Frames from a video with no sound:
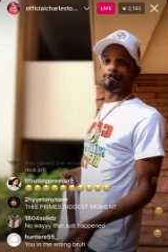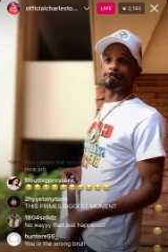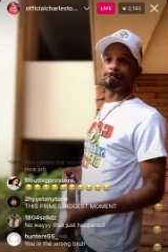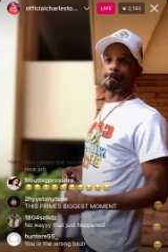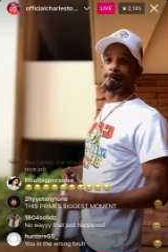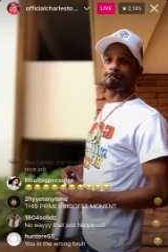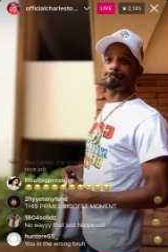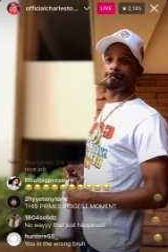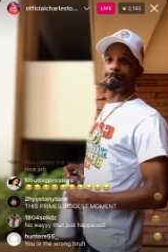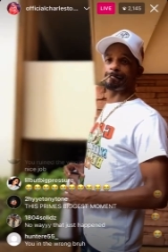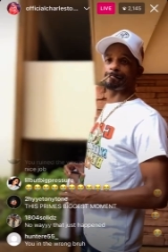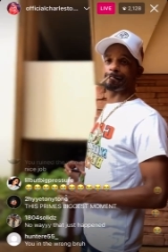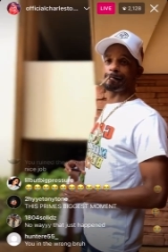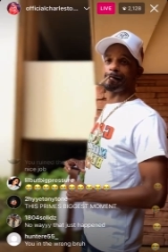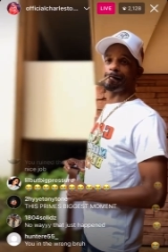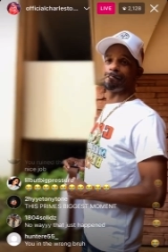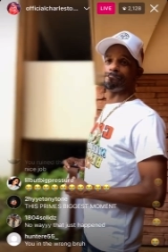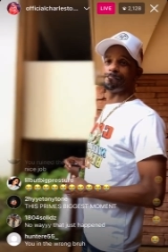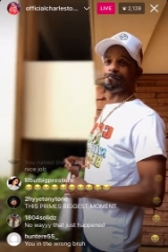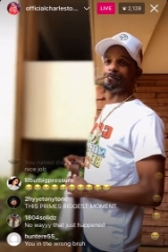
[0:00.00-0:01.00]
nigga like that
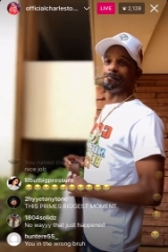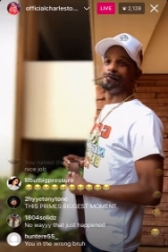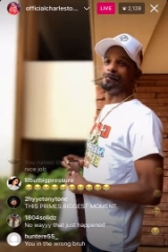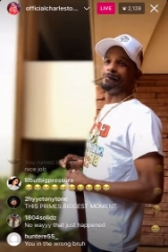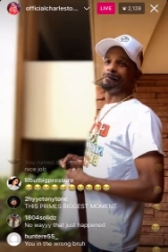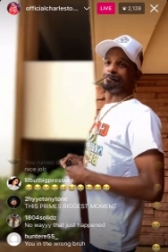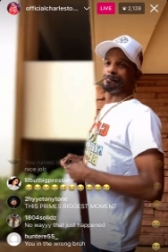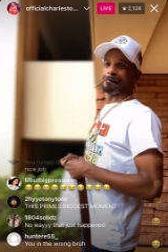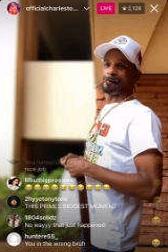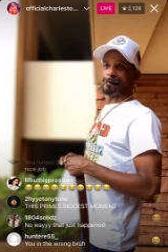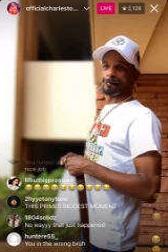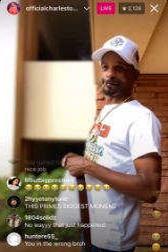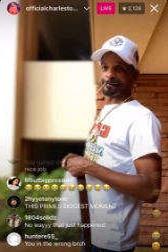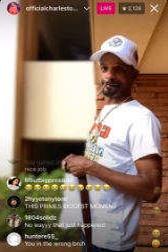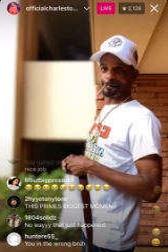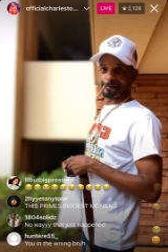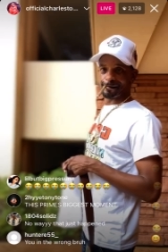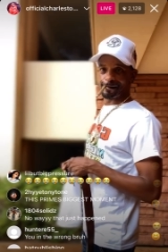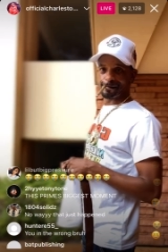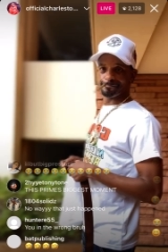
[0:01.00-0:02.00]
scared me. They had
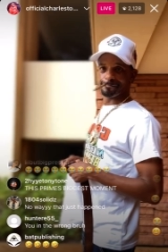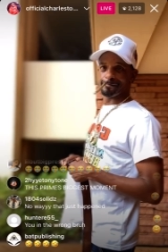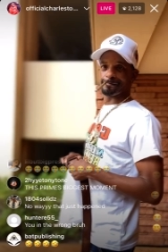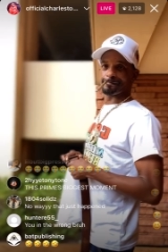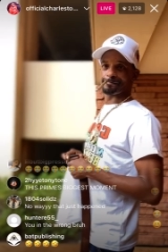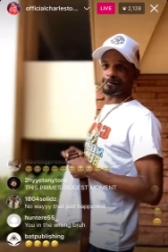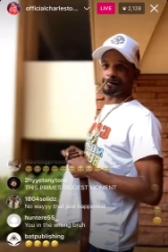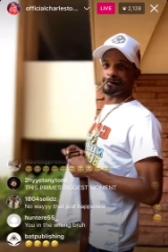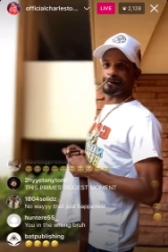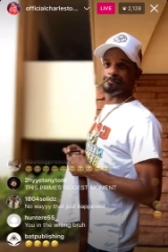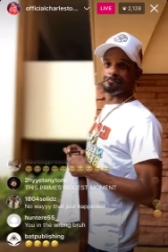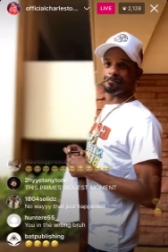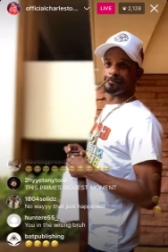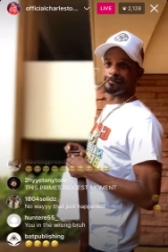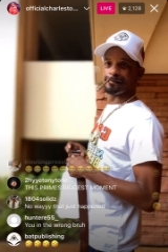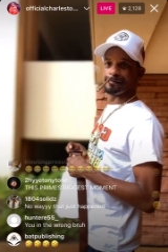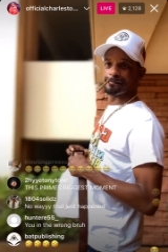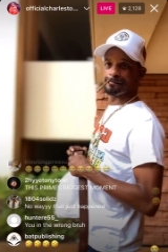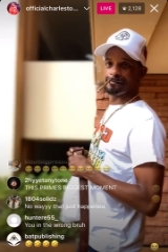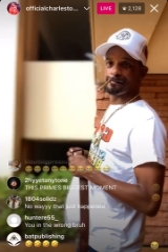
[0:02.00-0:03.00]
to lay him on the
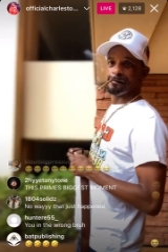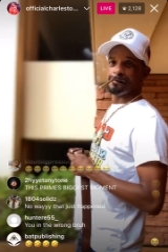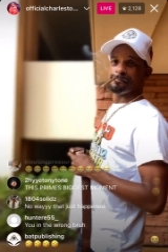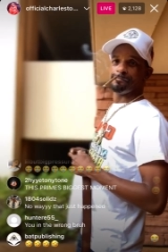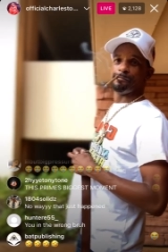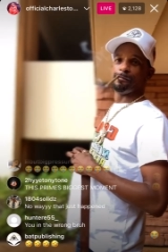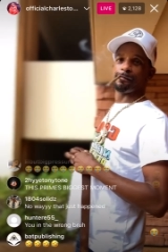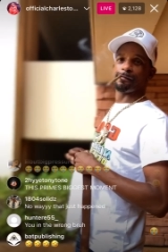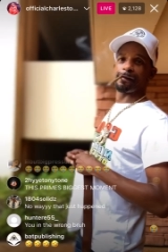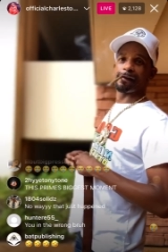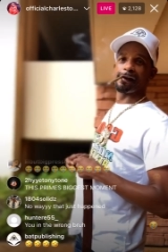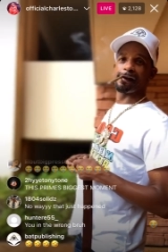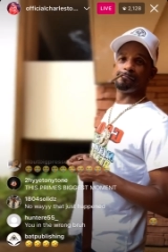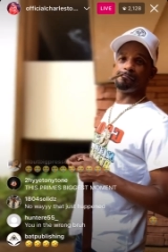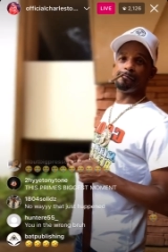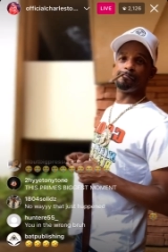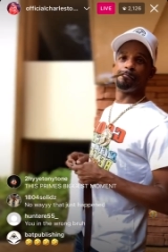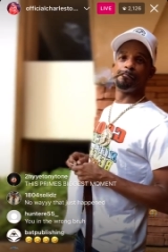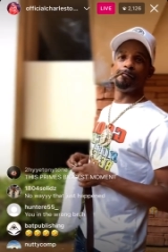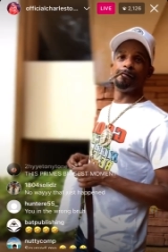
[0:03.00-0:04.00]
table, nigga, for an
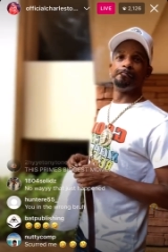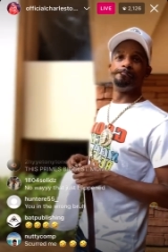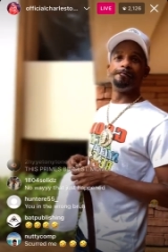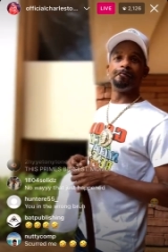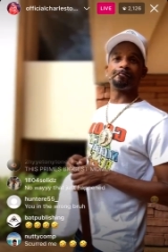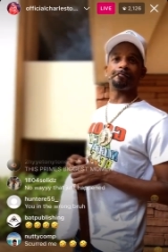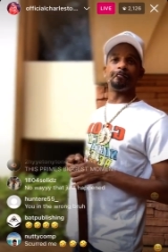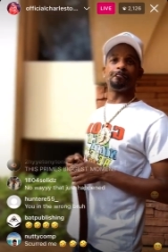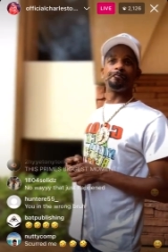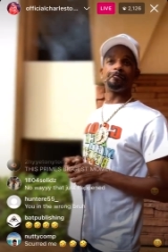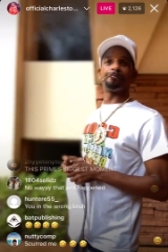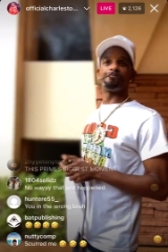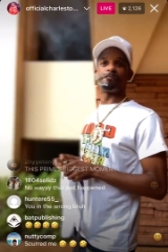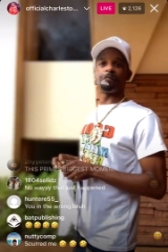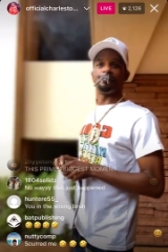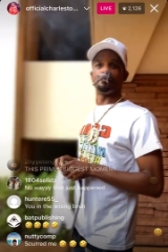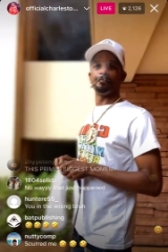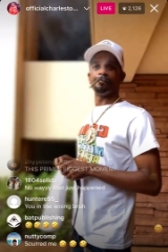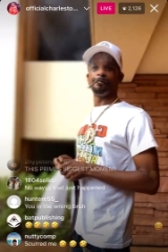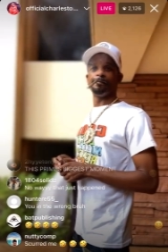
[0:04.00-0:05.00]
hour I milk on his
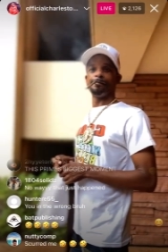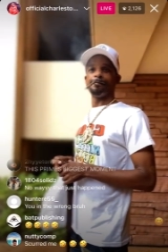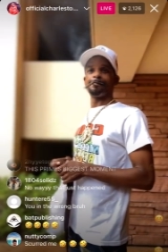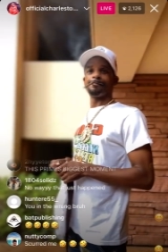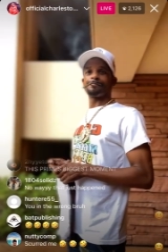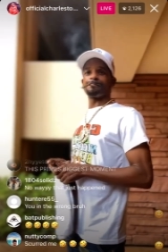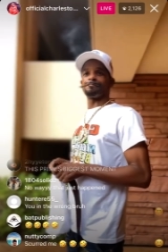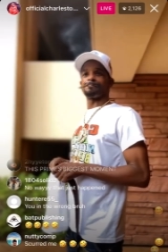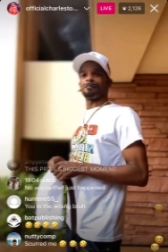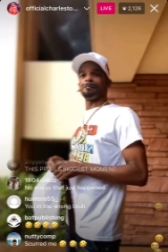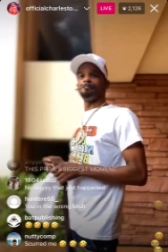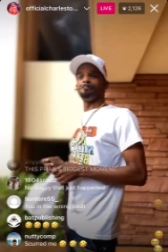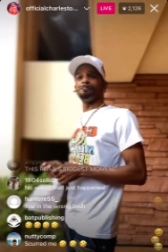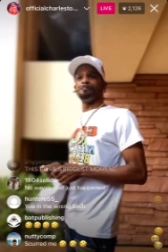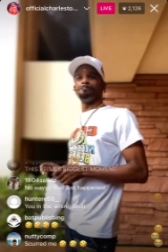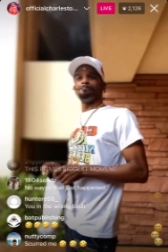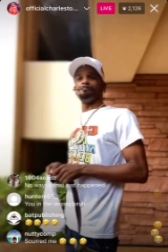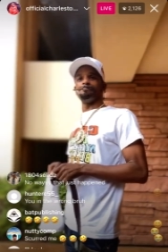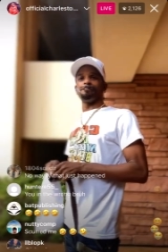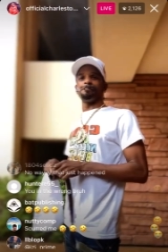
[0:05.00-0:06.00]
face. So keep
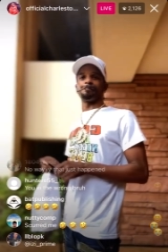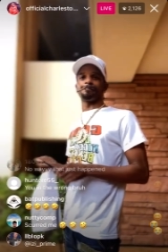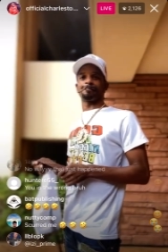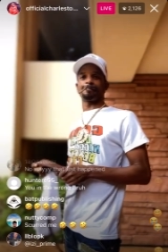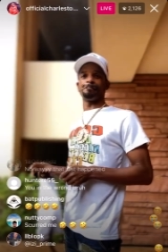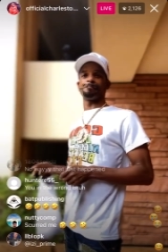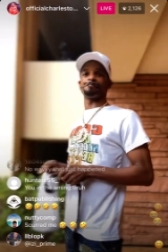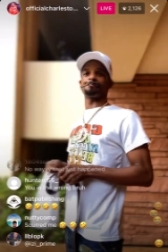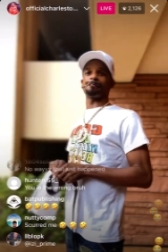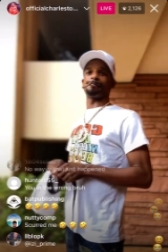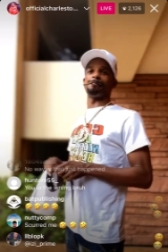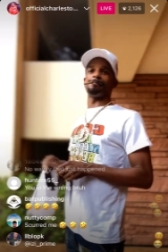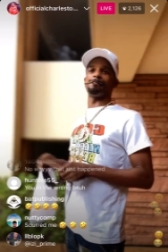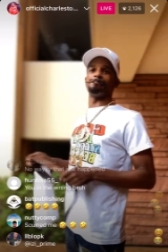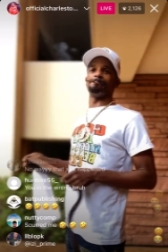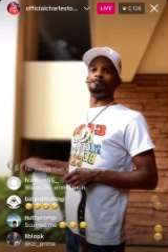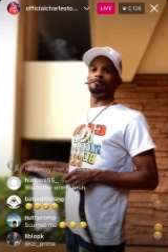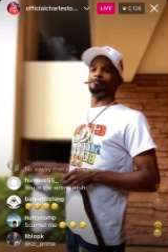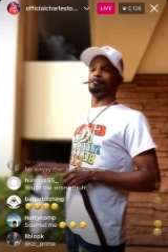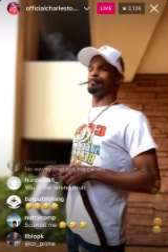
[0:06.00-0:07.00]
you yeah, keep
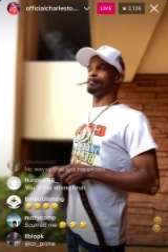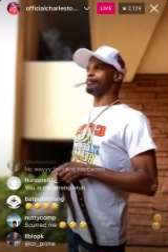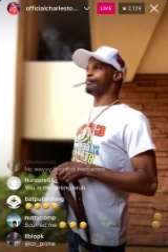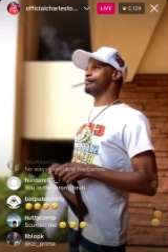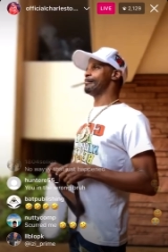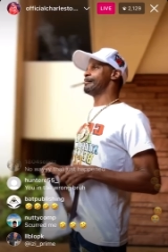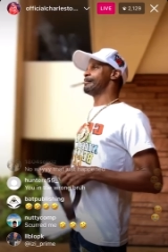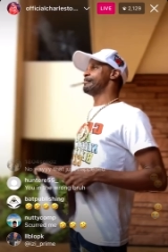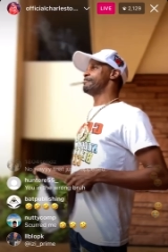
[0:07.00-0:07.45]
scaring me, nigga.